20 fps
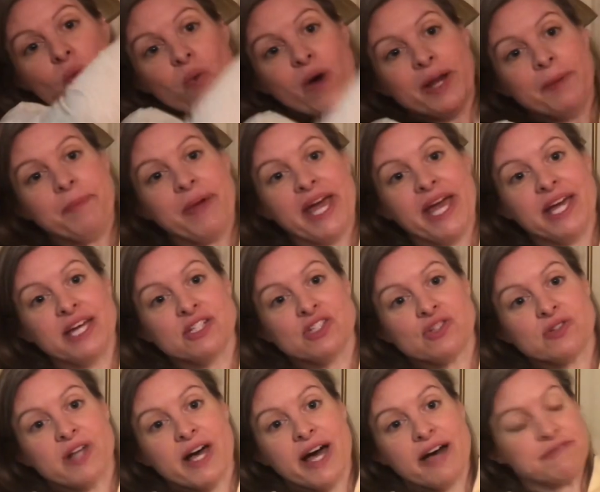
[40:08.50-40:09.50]
1 page
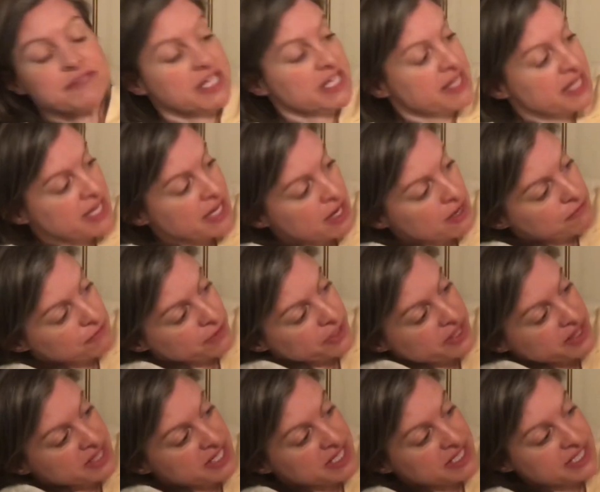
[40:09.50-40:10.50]
left, I think over
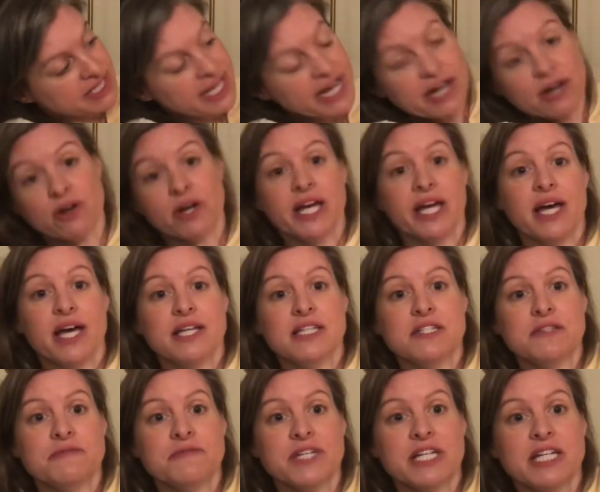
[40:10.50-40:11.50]
in this area
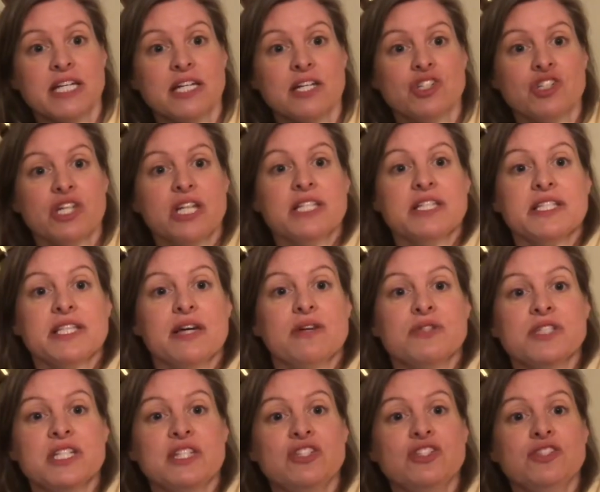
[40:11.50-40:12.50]
to finish. And so
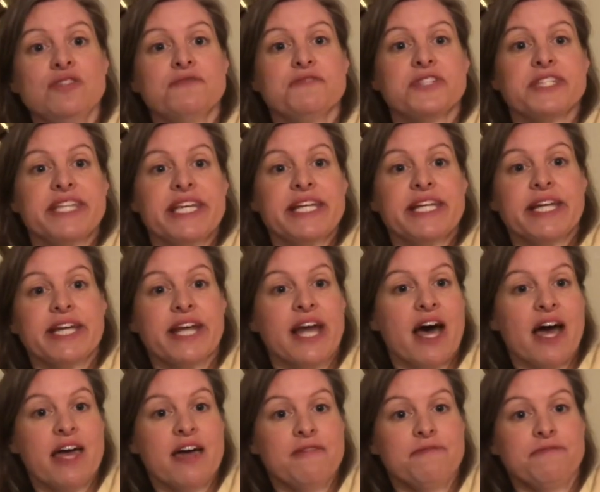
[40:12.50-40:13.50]
since you've seen it, I
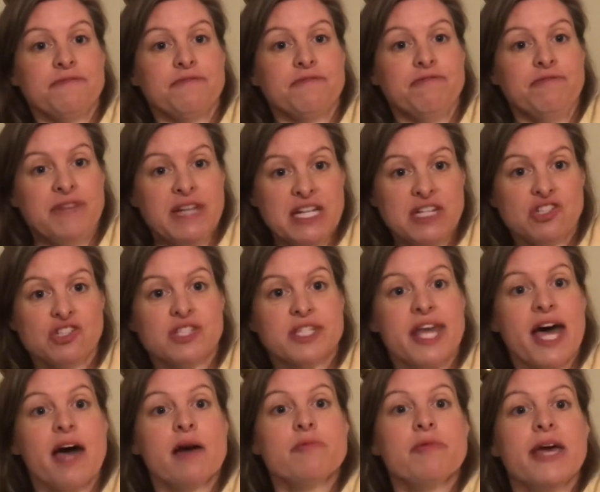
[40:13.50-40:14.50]
have finished
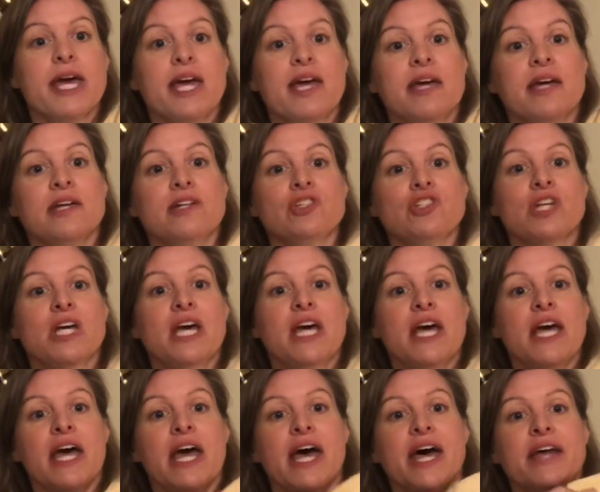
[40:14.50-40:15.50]
that page,
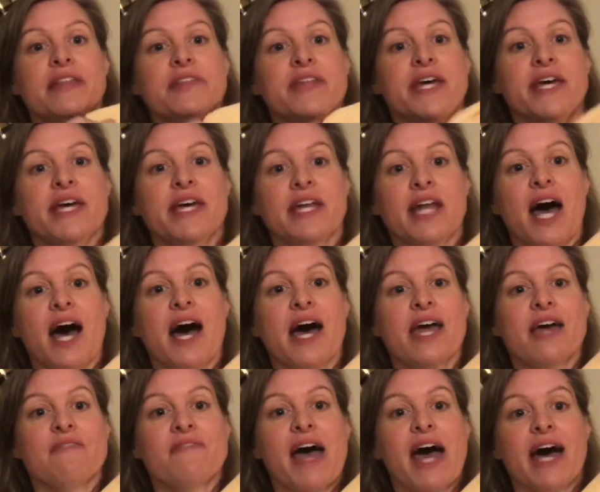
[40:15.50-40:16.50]
and then I
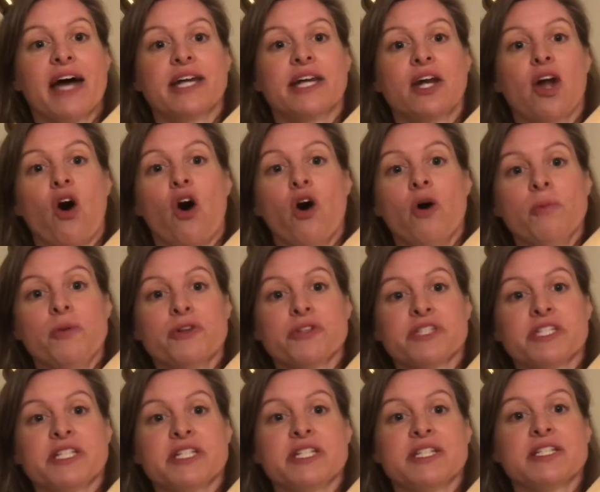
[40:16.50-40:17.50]
have added
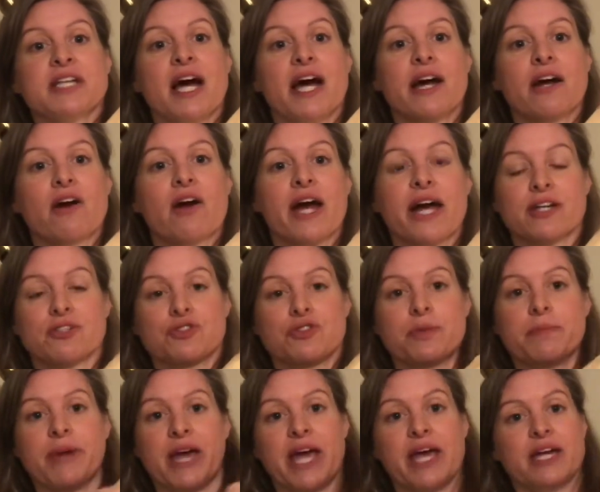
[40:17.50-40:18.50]
almost an entire extra
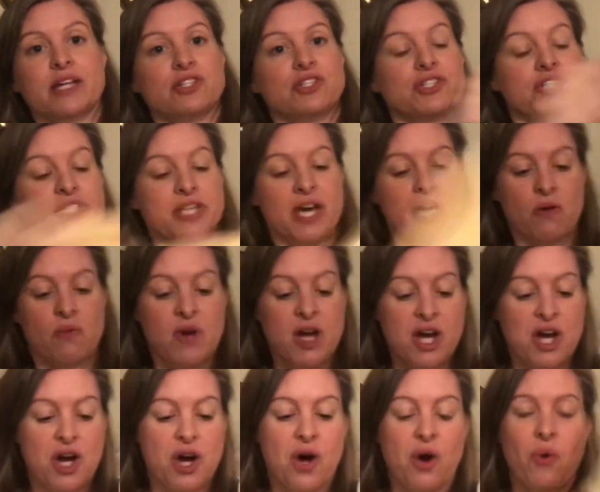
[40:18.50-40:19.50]
page. So
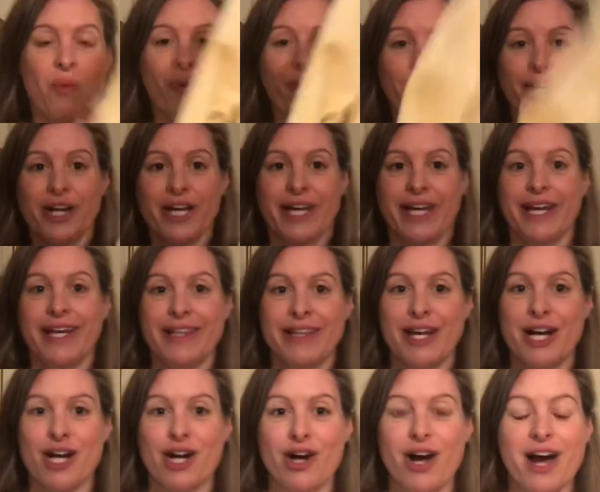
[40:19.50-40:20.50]
we're getting
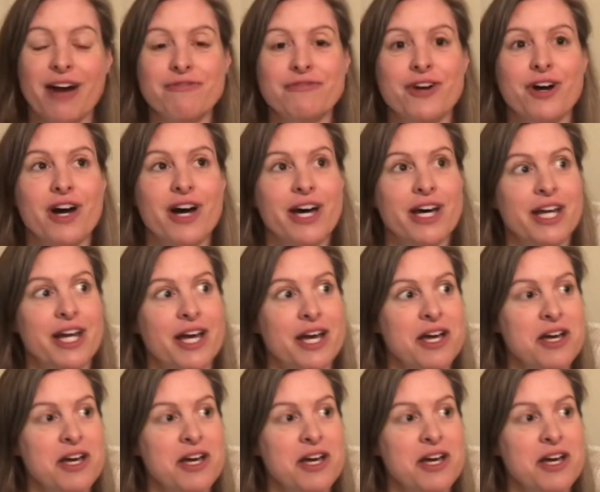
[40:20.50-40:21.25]
there. I've got